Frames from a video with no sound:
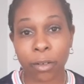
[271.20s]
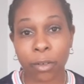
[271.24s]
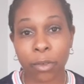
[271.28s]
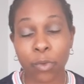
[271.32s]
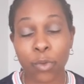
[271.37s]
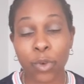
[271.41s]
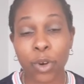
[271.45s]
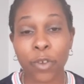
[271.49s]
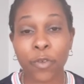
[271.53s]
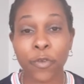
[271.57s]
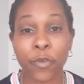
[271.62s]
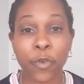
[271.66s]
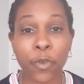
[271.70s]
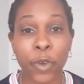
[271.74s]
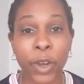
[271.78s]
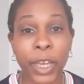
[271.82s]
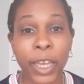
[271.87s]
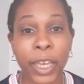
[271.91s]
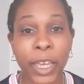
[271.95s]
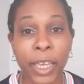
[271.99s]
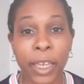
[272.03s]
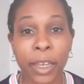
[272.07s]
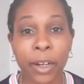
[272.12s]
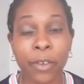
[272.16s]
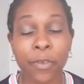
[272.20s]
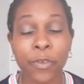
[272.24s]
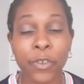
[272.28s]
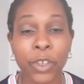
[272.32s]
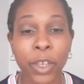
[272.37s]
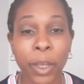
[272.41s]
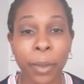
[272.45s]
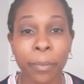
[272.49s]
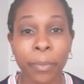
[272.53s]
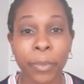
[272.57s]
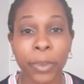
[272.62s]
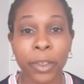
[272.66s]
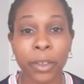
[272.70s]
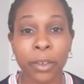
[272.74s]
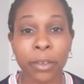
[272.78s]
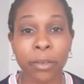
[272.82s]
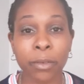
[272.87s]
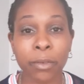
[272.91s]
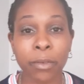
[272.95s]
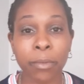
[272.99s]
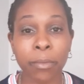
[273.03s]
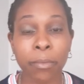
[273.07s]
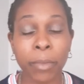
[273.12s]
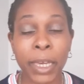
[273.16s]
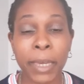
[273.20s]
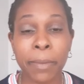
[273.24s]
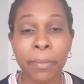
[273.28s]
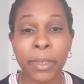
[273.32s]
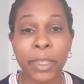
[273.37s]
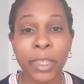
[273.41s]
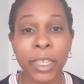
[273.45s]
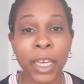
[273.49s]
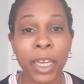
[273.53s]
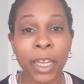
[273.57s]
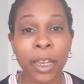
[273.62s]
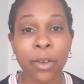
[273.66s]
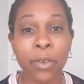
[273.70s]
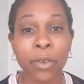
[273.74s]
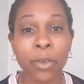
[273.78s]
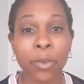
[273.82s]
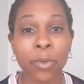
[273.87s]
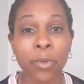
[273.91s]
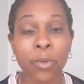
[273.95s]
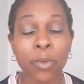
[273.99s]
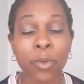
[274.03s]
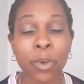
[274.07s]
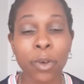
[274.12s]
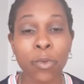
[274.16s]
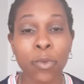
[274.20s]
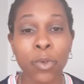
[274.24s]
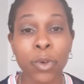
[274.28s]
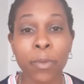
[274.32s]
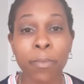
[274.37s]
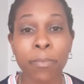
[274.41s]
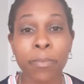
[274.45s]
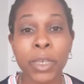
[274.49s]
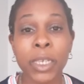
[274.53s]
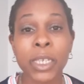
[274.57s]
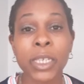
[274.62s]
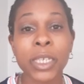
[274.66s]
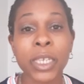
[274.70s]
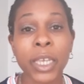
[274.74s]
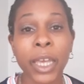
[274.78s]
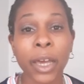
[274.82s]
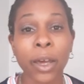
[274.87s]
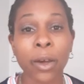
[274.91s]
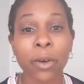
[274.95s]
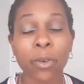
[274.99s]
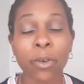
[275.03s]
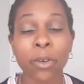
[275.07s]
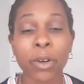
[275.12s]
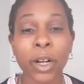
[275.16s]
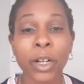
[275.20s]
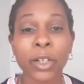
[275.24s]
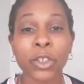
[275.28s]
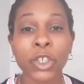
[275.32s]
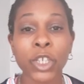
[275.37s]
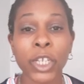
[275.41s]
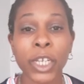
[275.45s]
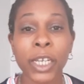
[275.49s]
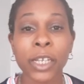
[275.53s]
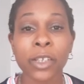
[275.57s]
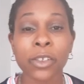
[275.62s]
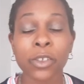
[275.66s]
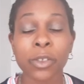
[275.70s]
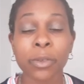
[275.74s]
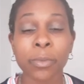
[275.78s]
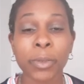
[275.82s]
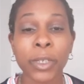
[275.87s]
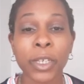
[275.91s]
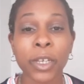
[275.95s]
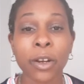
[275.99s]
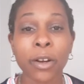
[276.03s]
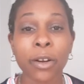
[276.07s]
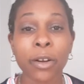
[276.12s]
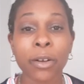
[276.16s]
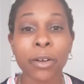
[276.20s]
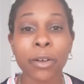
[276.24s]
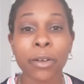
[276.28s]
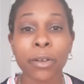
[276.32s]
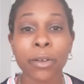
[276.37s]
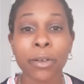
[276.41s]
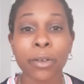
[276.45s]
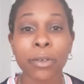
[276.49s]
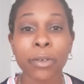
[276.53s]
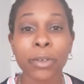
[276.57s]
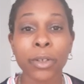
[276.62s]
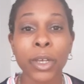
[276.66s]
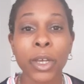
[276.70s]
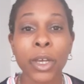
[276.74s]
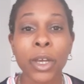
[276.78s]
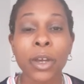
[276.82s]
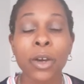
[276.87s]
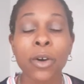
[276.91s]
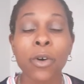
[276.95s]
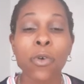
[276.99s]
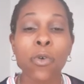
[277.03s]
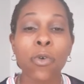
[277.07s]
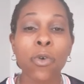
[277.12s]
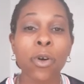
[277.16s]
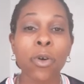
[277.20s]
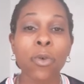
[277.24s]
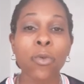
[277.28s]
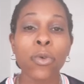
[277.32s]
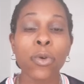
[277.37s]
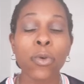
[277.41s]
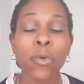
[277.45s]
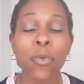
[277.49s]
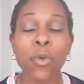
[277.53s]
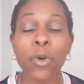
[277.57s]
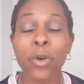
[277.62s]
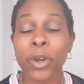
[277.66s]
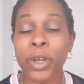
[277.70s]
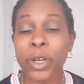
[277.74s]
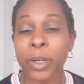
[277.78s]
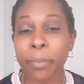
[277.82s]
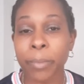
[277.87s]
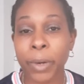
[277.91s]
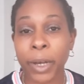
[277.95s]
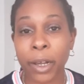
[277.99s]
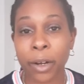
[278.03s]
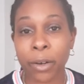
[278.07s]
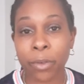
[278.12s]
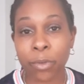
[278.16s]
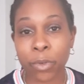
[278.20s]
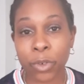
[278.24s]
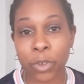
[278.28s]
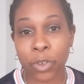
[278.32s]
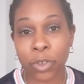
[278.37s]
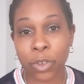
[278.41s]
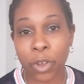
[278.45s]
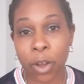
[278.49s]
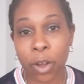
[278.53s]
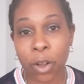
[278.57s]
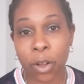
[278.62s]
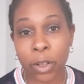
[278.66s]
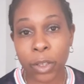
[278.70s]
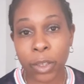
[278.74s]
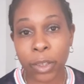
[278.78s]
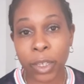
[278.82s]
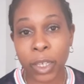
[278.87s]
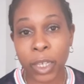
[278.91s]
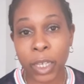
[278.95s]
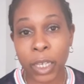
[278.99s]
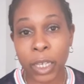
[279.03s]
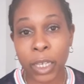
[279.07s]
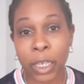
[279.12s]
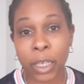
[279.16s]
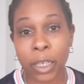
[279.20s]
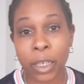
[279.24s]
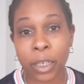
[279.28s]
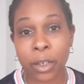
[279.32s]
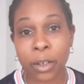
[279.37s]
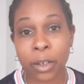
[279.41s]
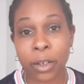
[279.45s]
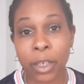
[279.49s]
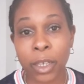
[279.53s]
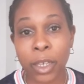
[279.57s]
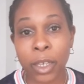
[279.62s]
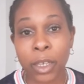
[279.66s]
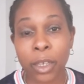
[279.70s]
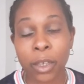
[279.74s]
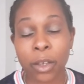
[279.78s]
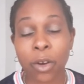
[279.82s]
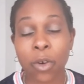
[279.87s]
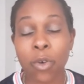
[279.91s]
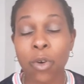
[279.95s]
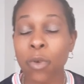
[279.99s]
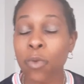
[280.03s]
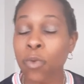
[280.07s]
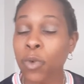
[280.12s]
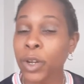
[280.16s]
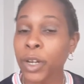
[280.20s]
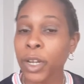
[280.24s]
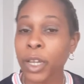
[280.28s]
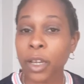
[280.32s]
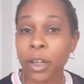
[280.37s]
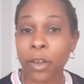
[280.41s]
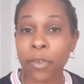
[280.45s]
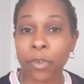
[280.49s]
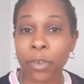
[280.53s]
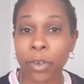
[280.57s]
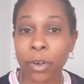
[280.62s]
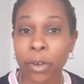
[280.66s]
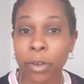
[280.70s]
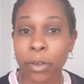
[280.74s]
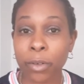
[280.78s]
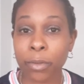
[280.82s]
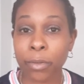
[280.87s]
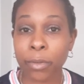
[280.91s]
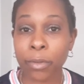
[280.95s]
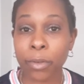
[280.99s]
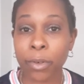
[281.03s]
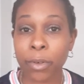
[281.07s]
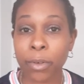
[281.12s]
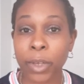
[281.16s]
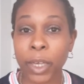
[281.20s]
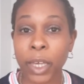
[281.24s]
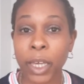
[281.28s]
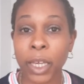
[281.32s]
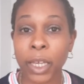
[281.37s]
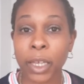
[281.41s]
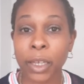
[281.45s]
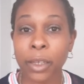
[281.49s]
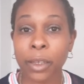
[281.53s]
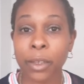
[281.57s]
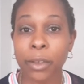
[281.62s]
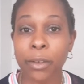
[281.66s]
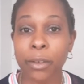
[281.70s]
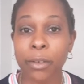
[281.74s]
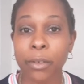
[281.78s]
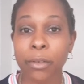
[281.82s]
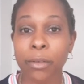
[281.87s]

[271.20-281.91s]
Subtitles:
We're afraid of something. Maybe that we'll miss out on our chance to be heard, or we're worried about a result in the end, or whatever, okay?